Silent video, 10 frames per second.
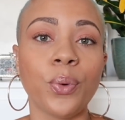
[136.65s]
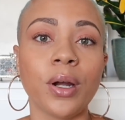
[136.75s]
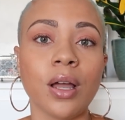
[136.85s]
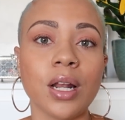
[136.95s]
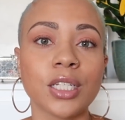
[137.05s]

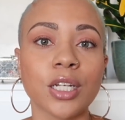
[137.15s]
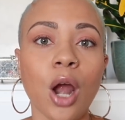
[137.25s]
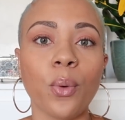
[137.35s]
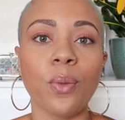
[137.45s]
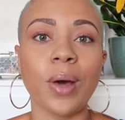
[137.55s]
we're gonna
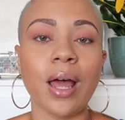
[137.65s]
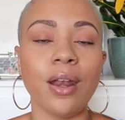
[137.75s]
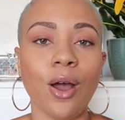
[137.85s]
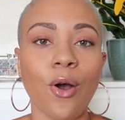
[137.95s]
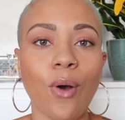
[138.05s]
start with what I
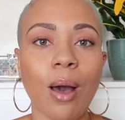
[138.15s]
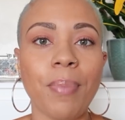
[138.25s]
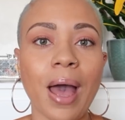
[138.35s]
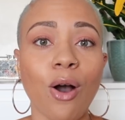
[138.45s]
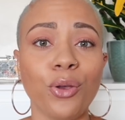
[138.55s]
know
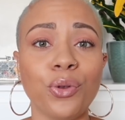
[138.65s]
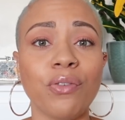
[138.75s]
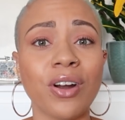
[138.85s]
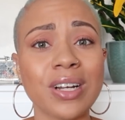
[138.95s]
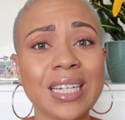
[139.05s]
about
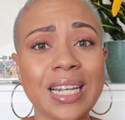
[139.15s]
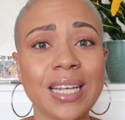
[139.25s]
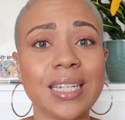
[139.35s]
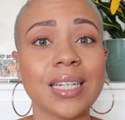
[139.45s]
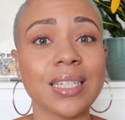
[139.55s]

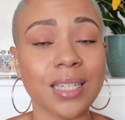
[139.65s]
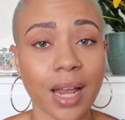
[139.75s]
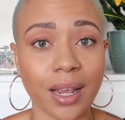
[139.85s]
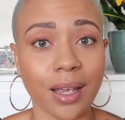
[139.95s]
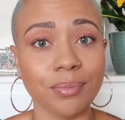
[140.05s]
universities and
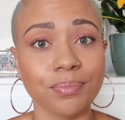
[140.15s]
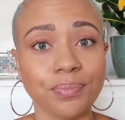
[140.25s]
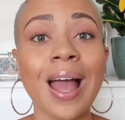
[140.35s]
studying.